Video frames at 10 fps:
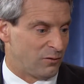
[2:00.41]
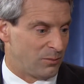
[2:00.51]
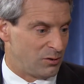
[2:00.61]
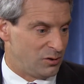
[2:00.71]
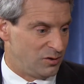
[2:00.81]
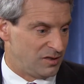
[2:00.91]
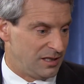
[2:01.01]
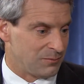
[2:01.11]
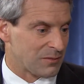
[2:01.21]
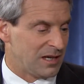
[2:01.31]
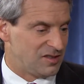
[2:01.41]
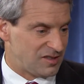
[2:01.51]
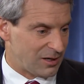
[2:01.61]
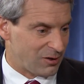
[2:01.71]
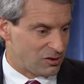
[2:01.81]
for producing
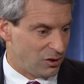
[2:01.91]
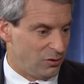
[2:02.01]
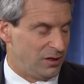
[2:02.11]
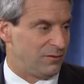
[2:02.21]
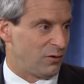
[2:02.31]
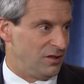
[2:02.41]
serotonin, for